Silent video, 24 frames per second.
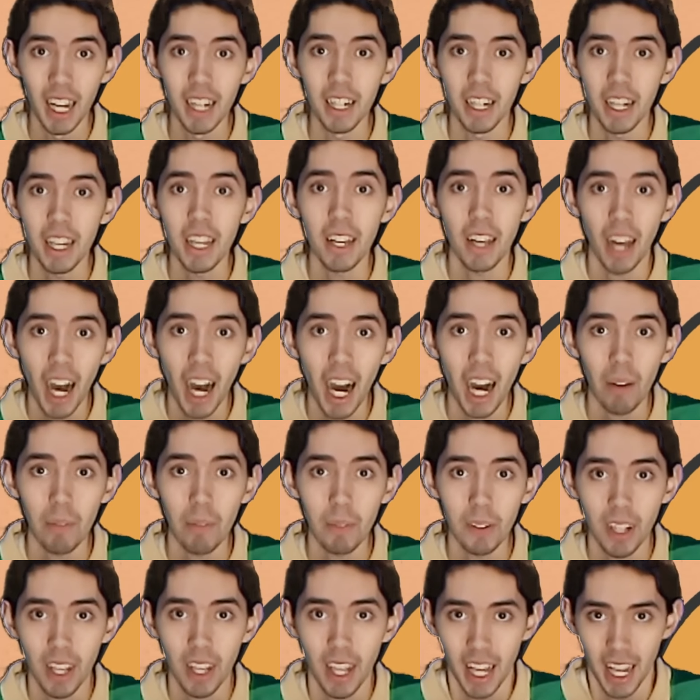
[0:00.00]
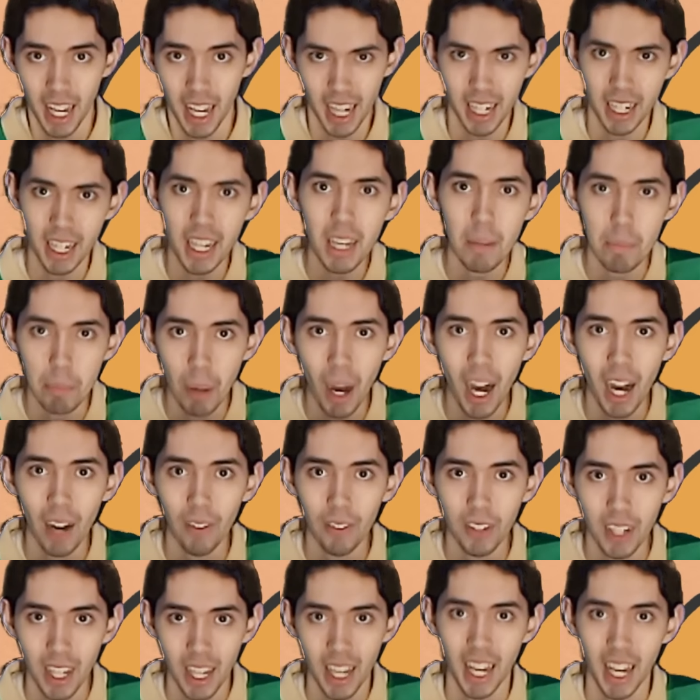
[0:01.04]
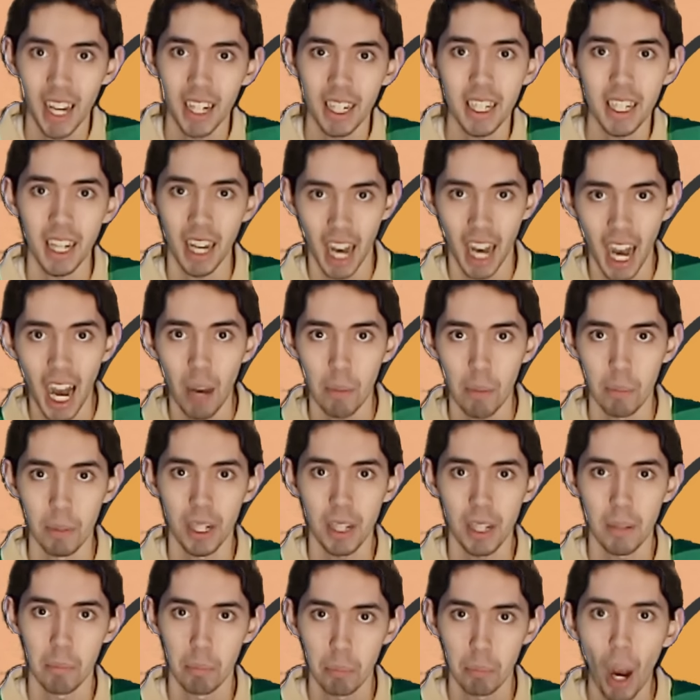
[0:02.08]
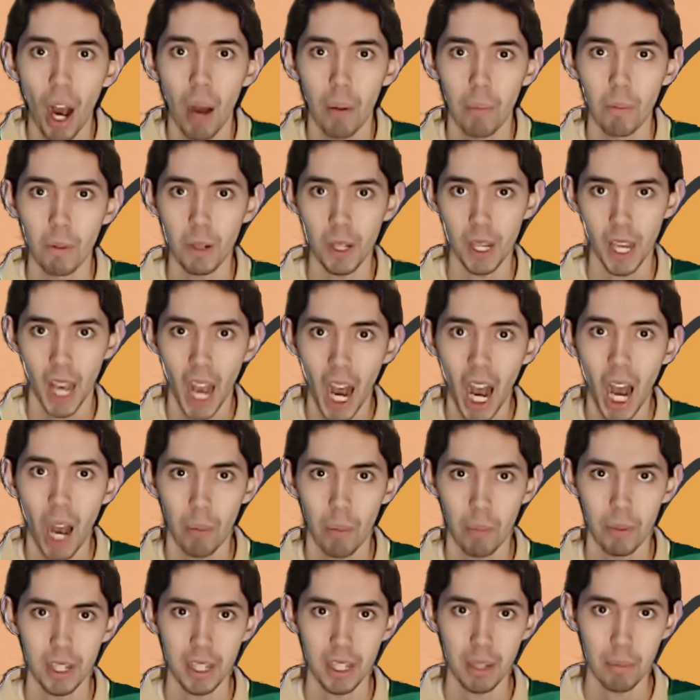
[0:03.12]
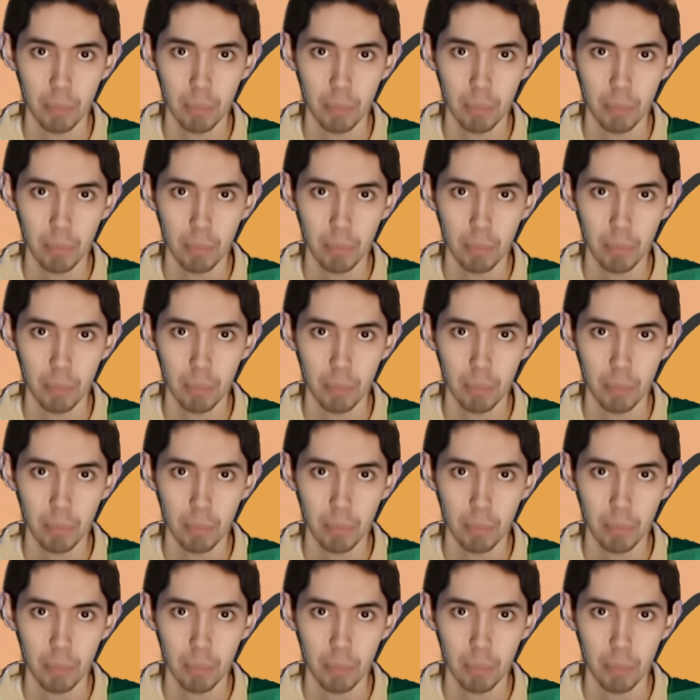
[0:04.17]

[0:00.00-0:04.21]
And he hopped, and he hopped, and he hopped, and he hopped, and he hopped,